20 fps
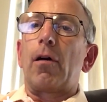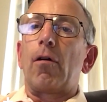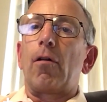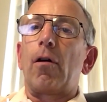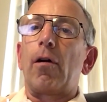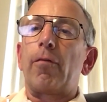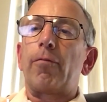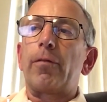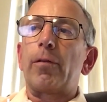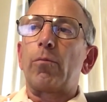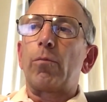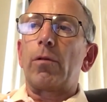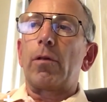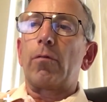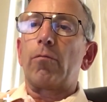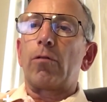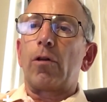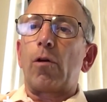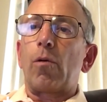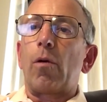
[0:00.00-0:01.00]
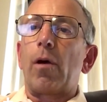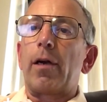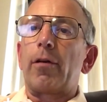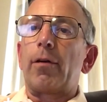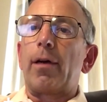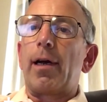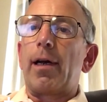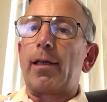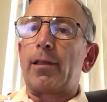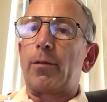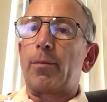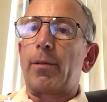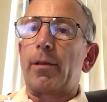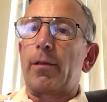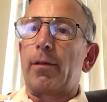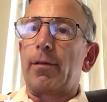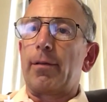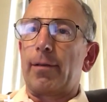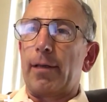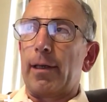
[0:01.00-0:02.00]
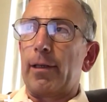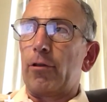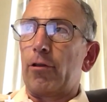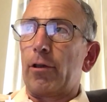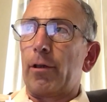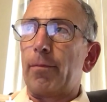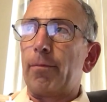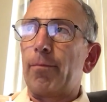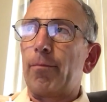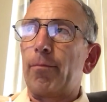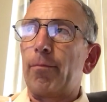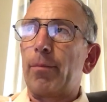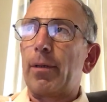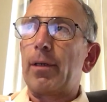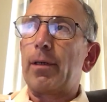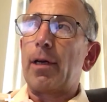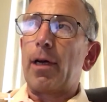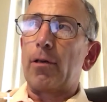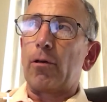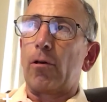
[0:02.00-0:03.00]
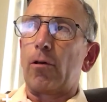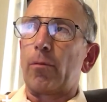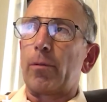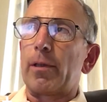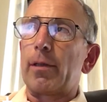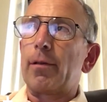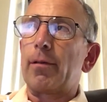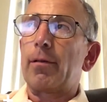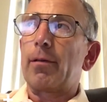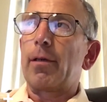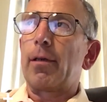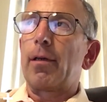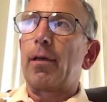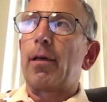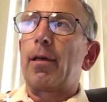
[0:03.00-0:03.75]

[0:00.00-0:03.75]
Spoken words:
often will require hospitalization, but not always.